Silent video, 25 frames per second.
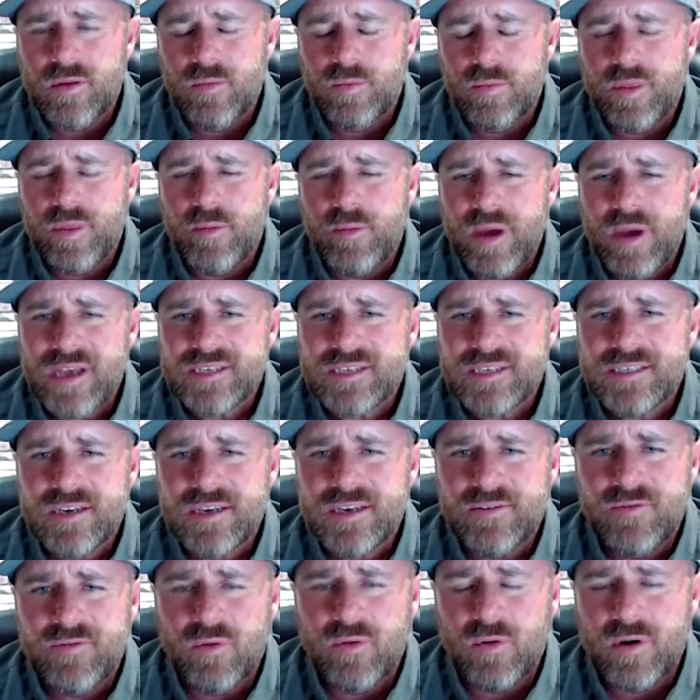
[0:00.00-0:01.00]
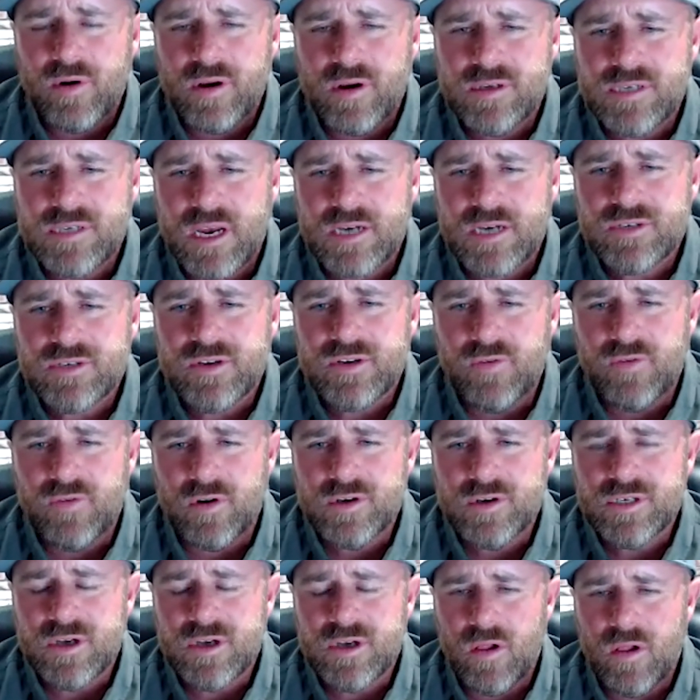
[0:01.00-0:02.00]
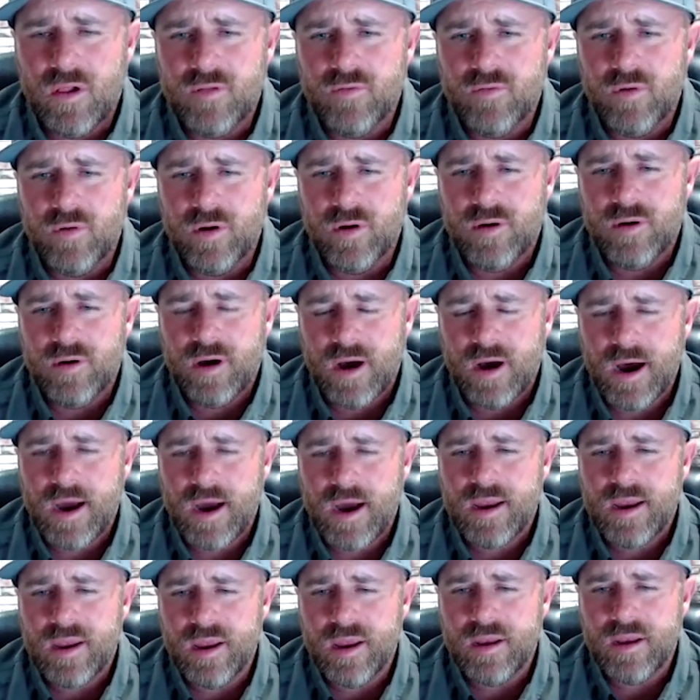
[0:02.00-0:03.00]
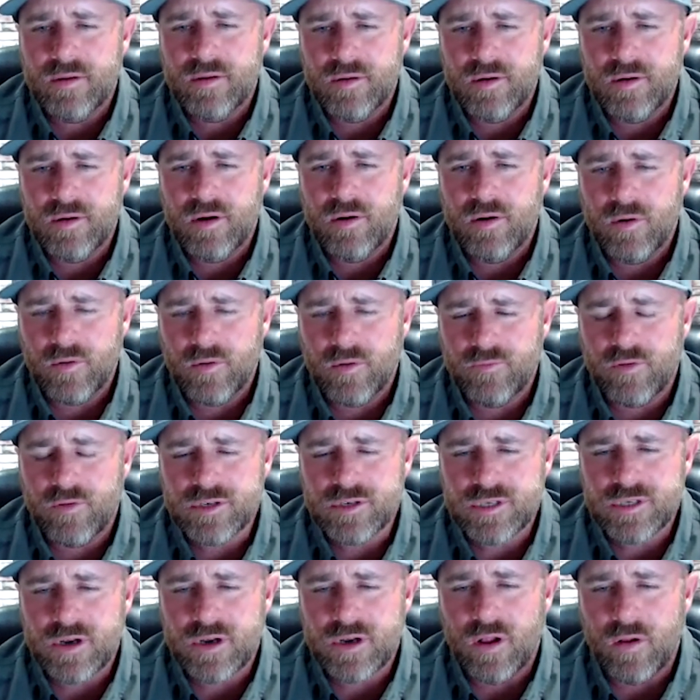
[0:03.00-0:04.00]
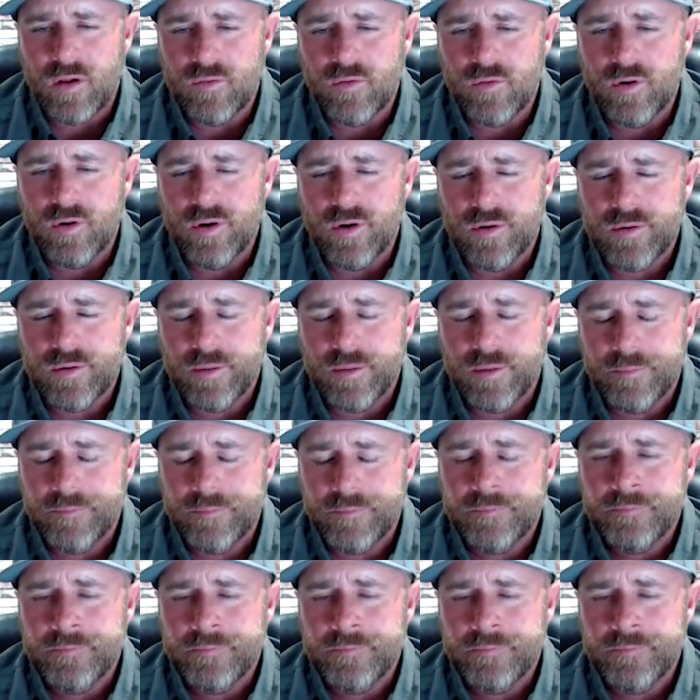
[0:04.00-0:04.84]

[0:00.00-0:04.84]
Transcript: The best thing for it is actually virgin olive oil, a high-end or virgin olive oil. Yep.